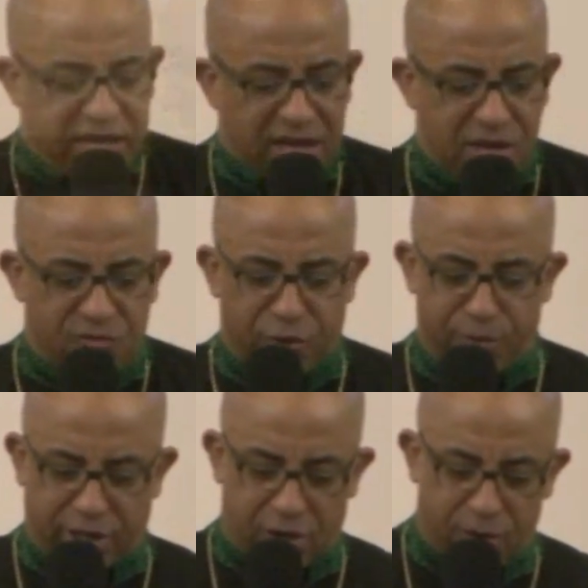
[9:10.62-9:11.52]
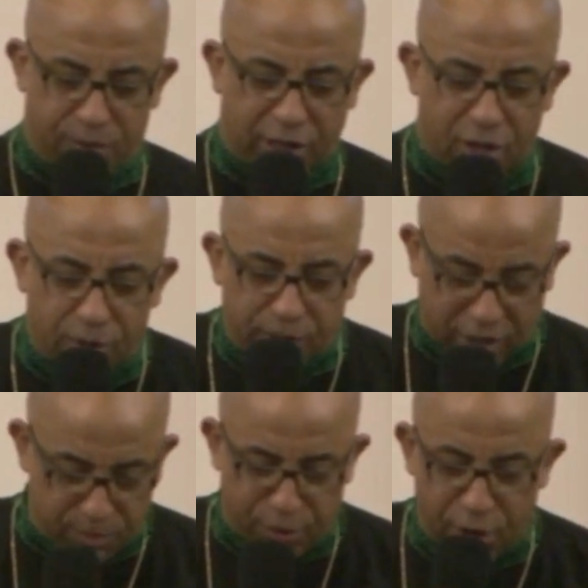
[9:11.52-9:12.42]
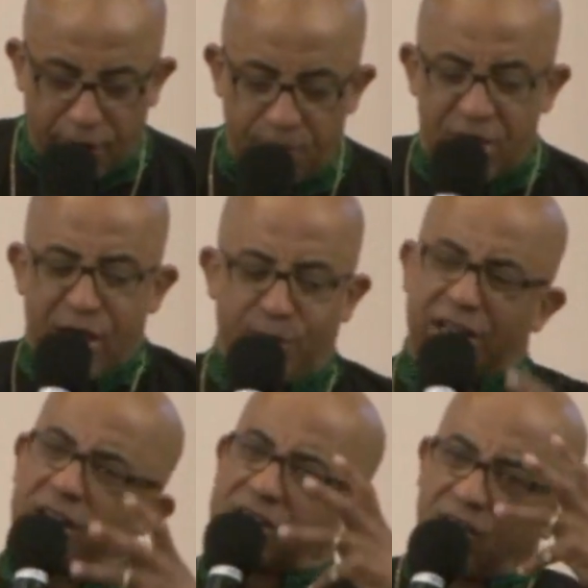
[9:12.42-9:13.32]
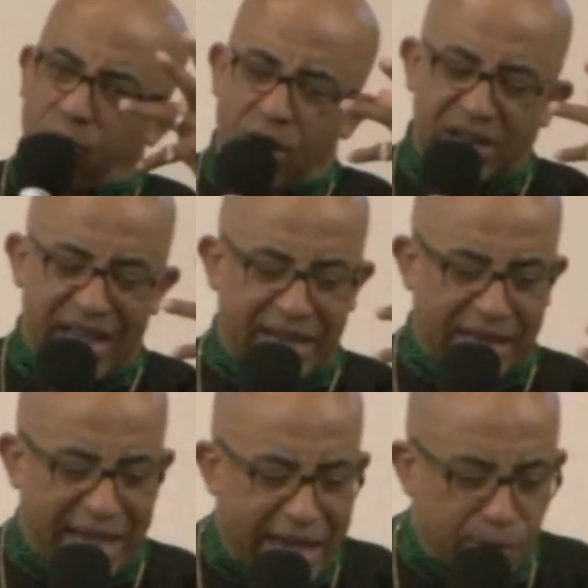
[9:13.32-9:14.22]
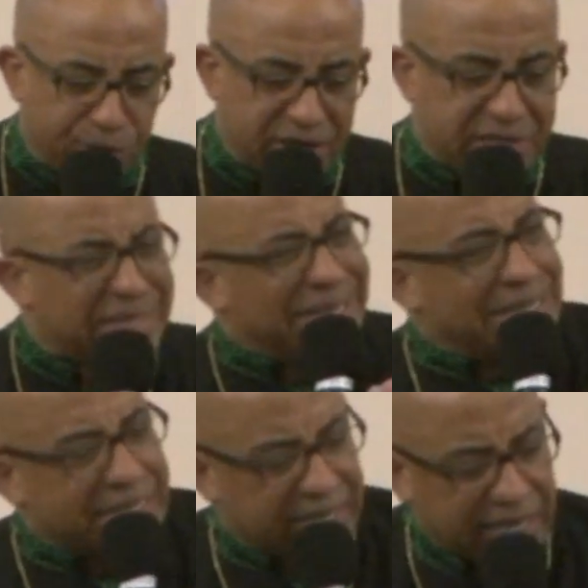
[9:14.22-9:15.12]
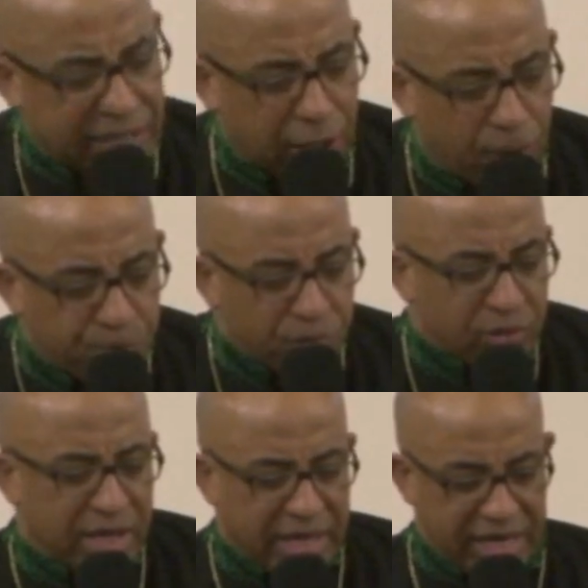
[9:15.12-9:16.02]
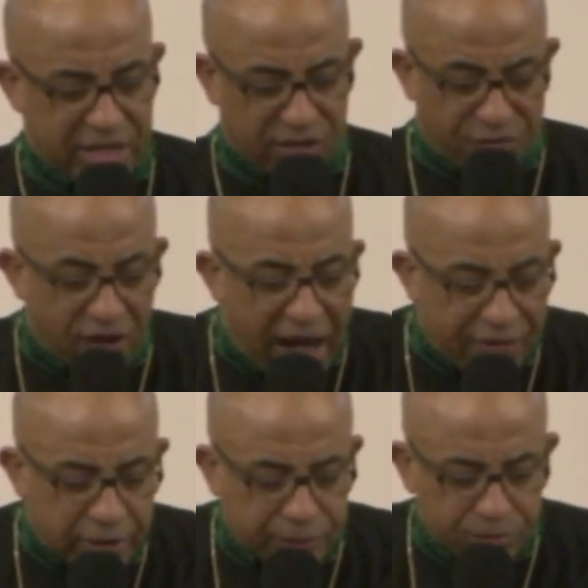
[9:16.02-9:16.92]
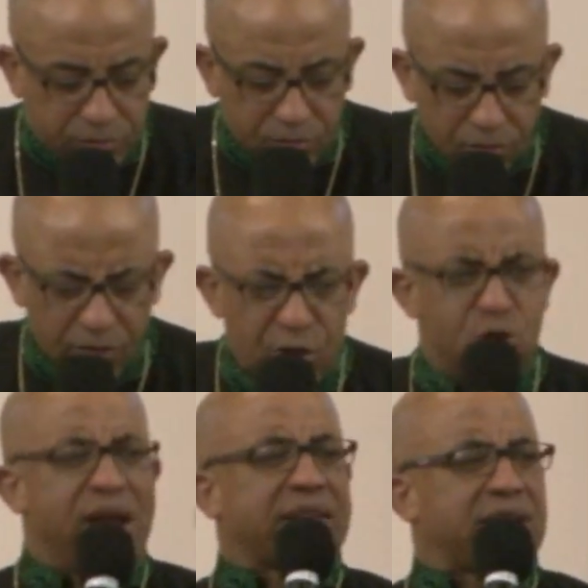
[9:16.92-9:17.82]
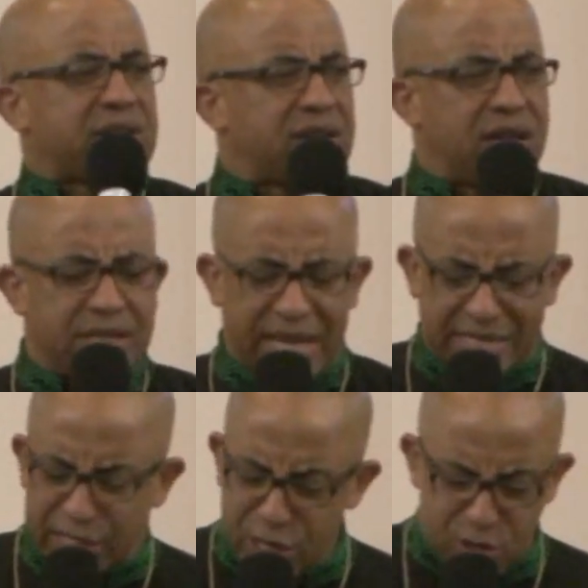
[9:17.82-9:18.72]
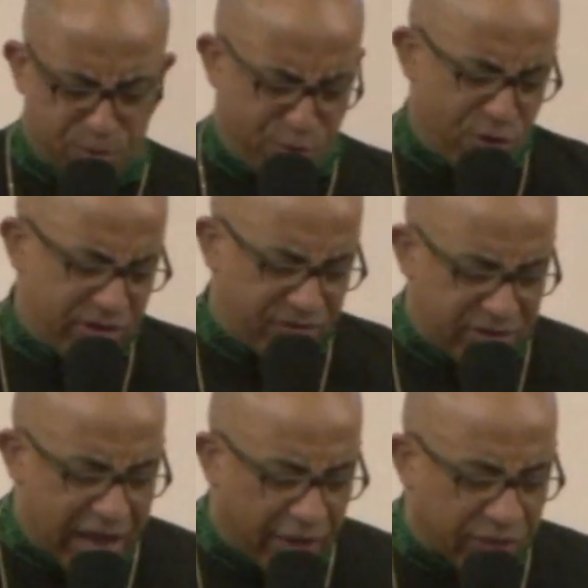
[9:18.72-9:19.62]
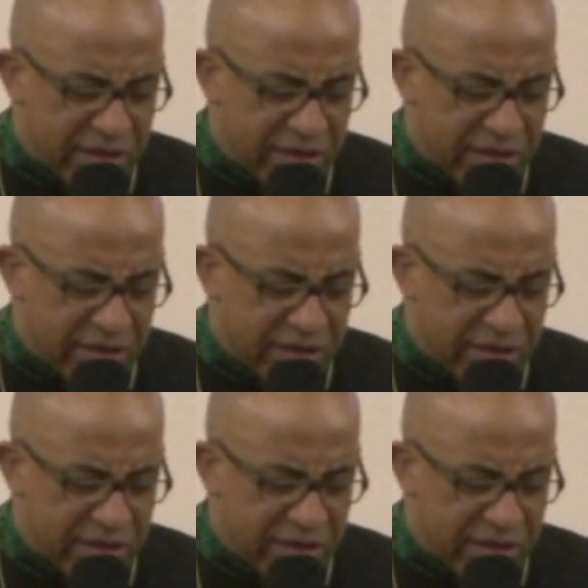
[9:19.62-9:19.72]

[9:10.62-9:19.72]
came from Capernaum because of what had happened in Cana. He's a father who has a son that's near the point of death.